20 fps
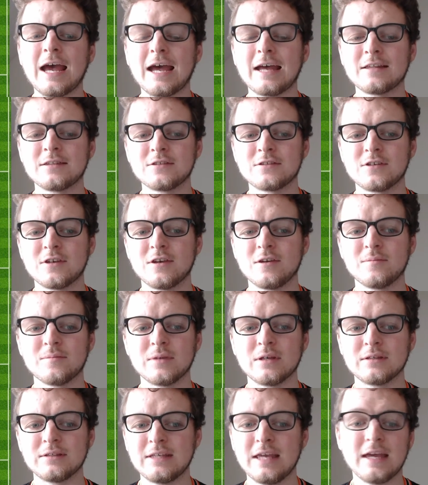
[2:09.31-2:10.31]
And
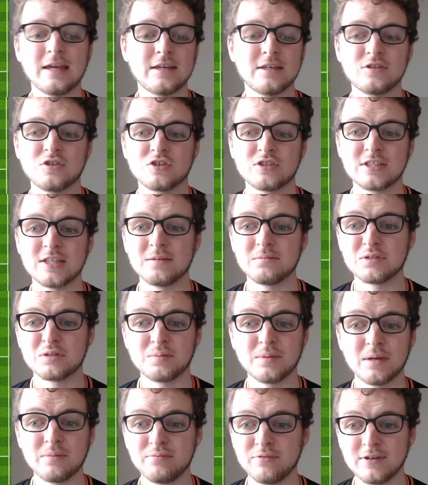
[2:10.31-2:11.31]
yeah, he just seems
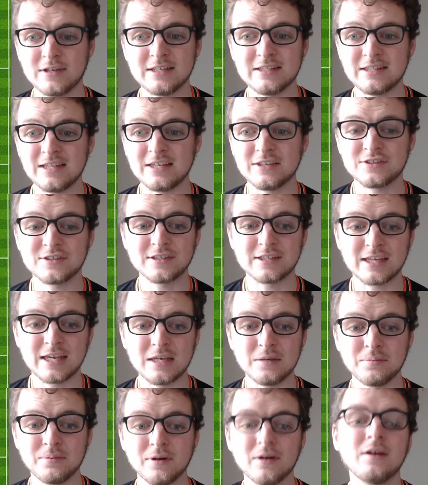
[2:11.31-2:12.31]
to be a pretty decent
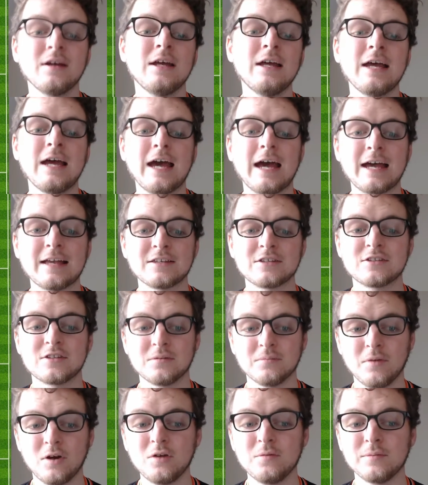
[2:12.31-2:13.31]
keeper at
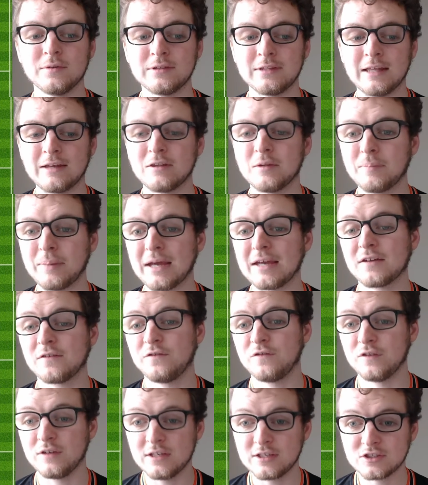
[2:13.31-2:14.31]
the moment. Now the back
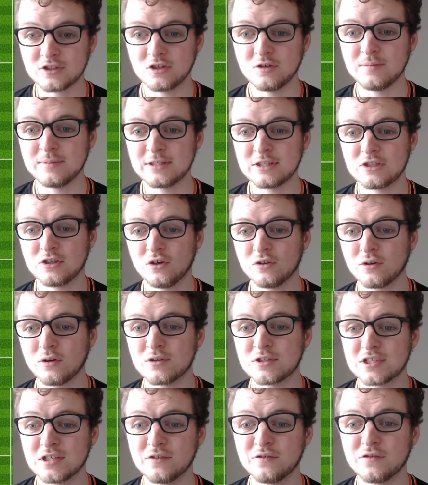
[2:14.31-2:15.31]
three, assuming
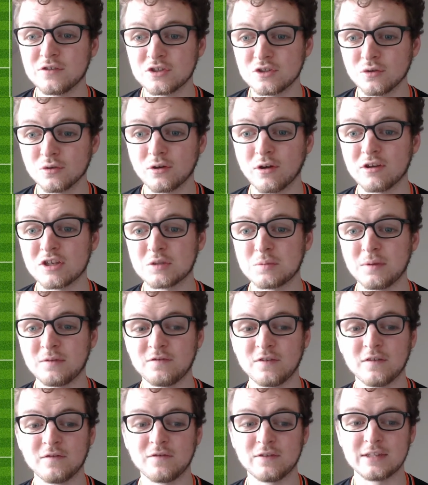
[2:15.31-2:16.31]
Thiago Silva is not going to be
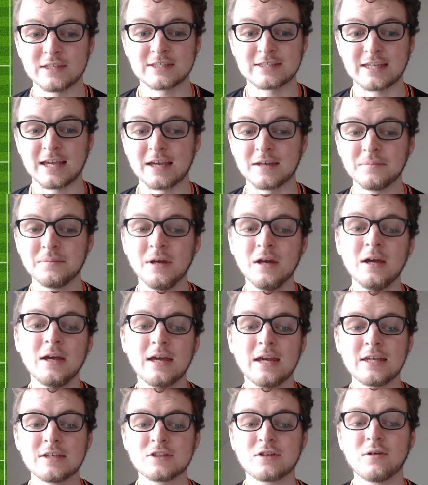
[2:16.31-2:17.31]
fit for this game,
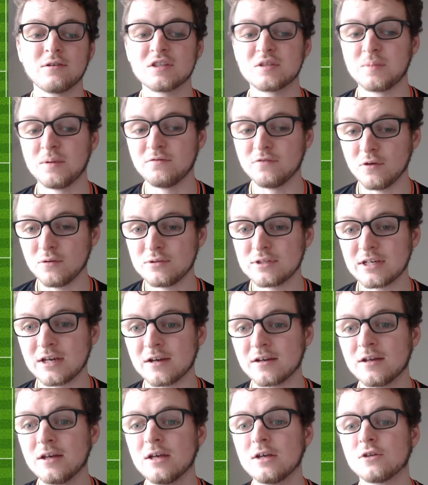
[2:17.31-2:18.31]
is going to be
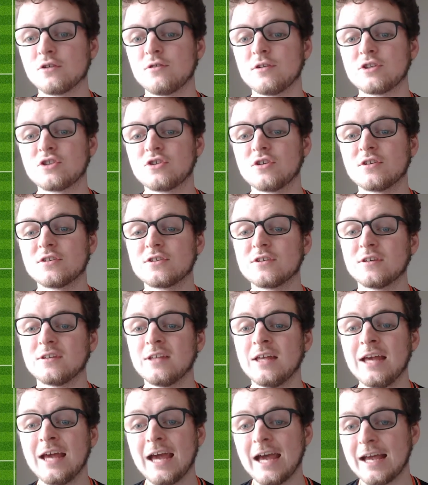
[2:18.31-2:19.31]
Rudiger,
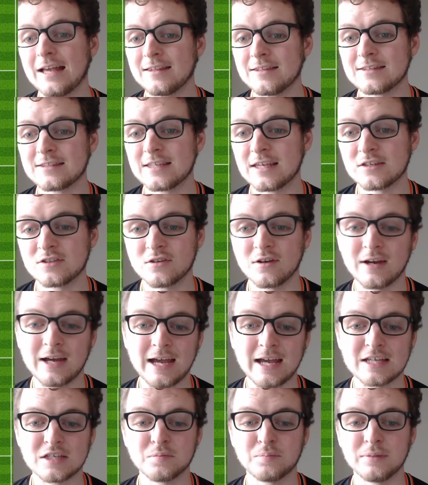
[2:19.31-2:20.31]
Christensen and Cesar
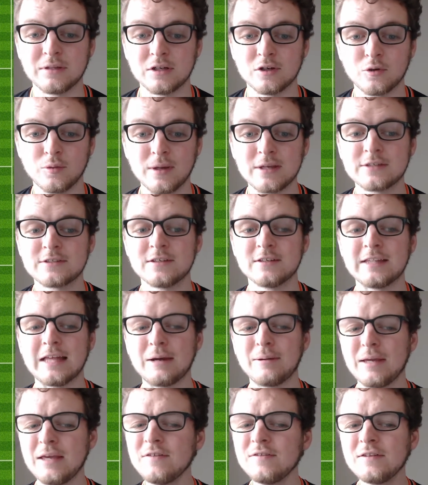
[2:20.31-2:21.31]
Azpilicueta.
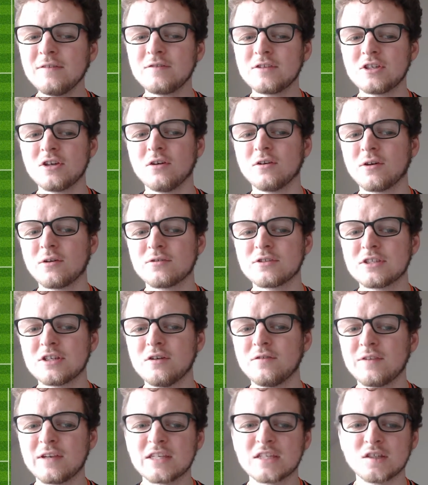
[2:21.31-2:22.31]
Now even if Thiago
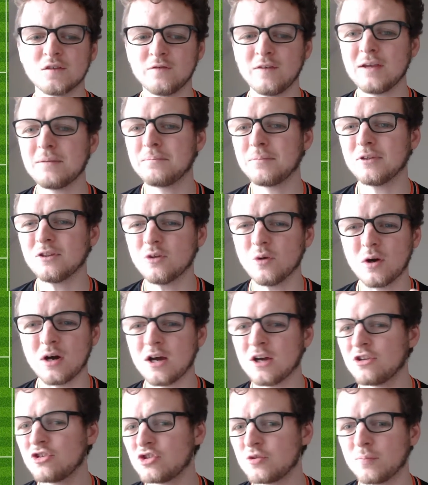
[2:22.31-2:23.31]
Silva is fit but
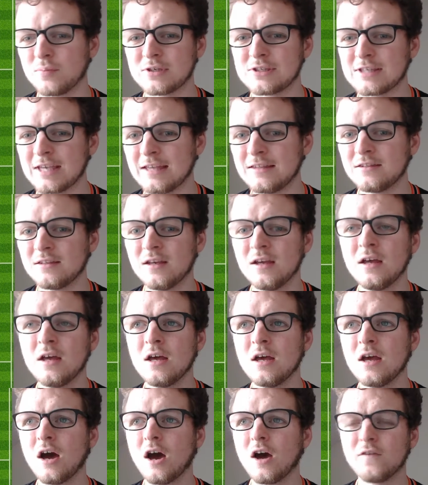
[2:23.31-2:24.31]
not 100%,
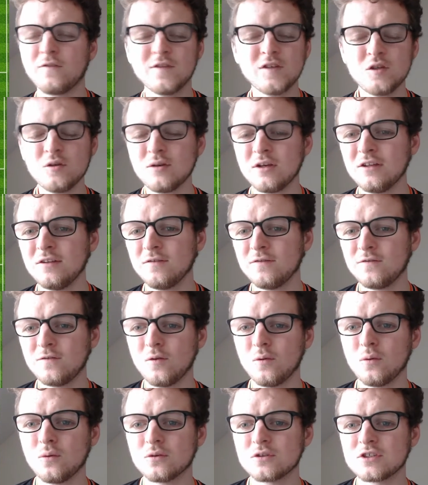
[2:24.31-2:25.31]
I think you can
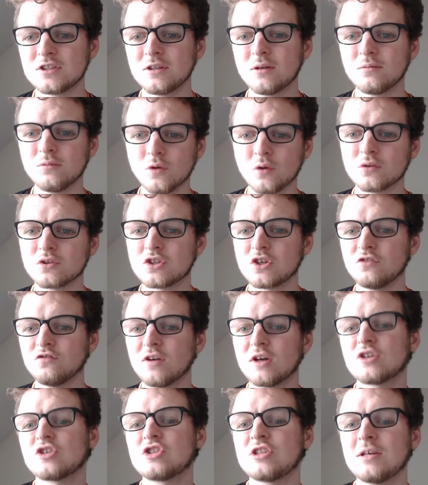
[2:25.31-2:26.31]
afford, you know, not to
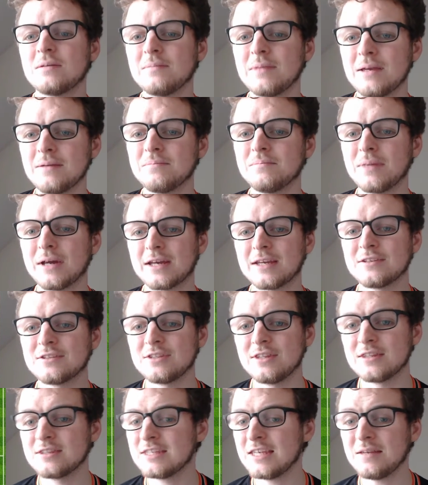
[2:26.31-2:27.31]
rush him in back
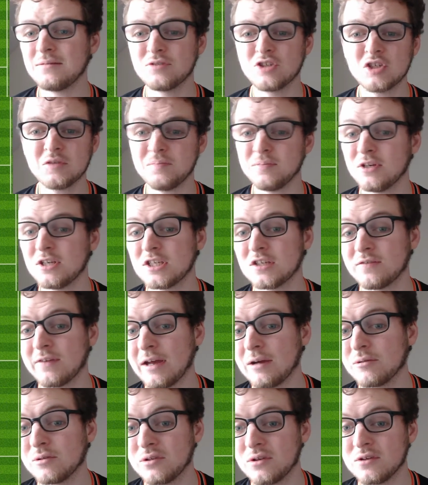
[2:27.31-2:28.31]
into the team just because of
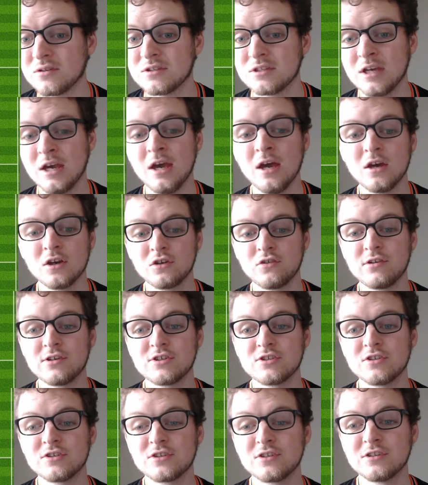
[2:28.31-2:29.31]
how good
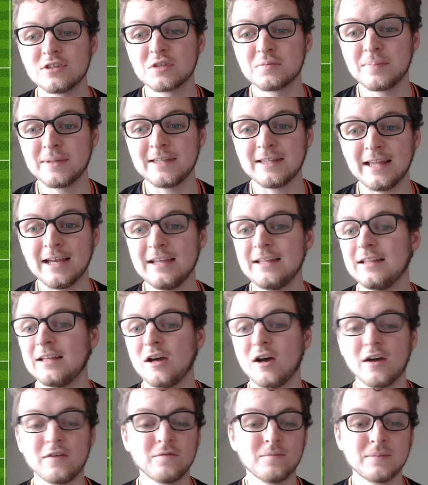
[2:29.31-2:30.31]
Christensen has been
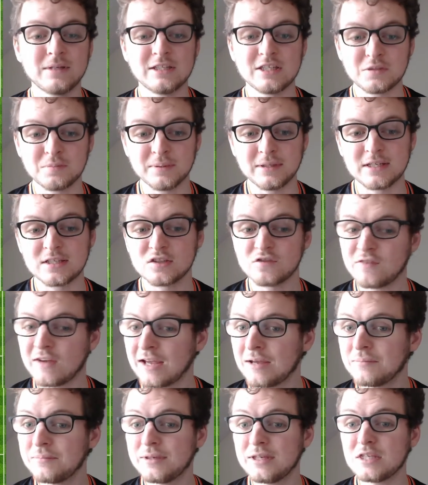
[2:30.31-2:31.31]
lately. I haven't been his biggest
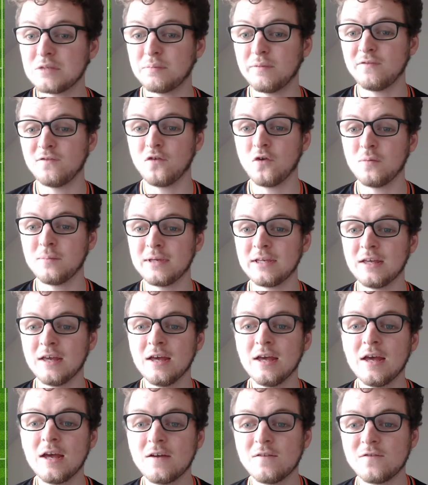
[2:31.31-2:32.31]
fan, but he's performing
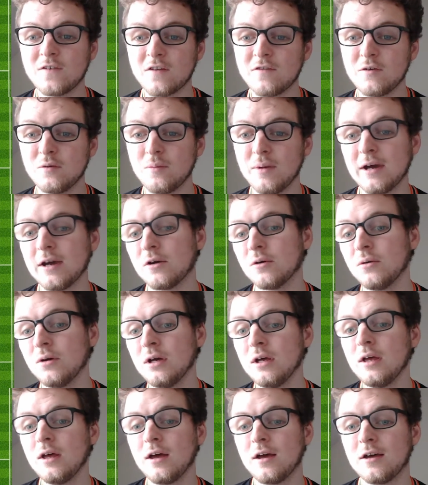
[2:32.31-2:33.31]
very
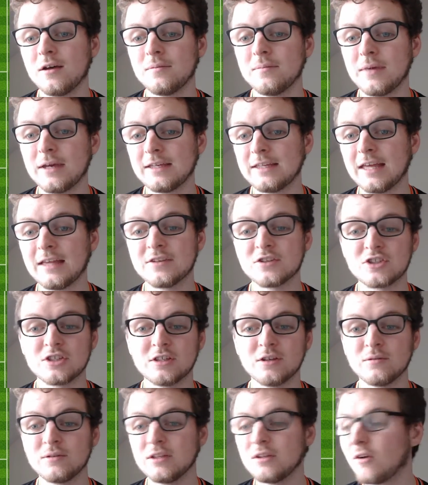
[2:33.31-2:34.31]
well against,
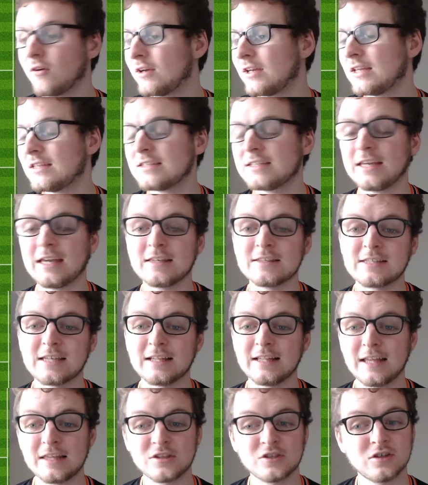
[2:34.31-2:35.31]
you know, United, against
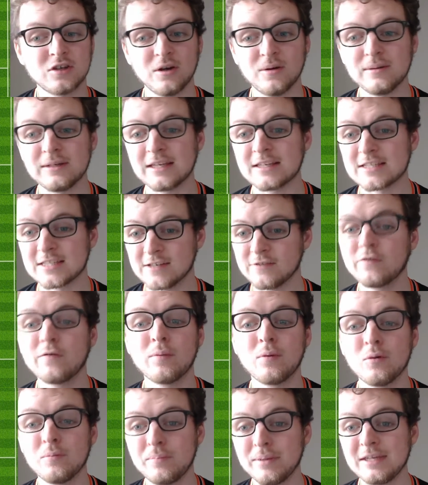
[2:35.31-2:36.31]
Atletico, against
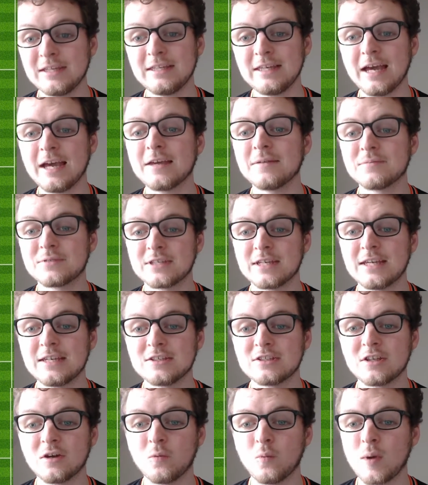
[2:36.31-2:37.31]
Liverpool. Big games that
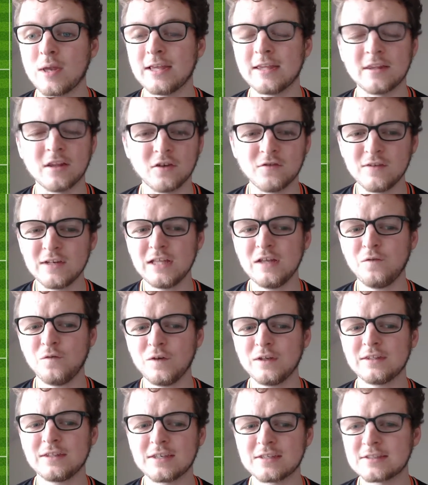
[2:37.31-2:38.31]
he's done well in. And I really
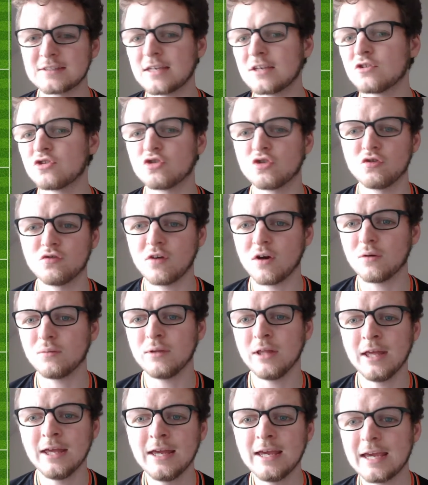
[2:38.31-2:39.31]
think this central
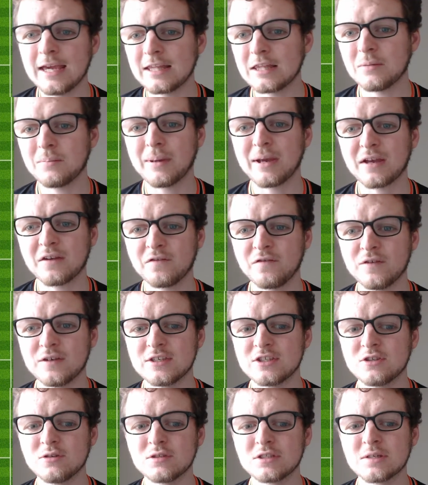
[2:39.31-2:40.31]
role in the back
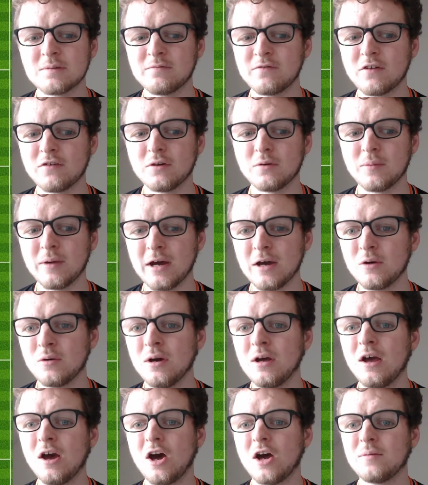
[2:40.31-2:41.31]
three suits him very well.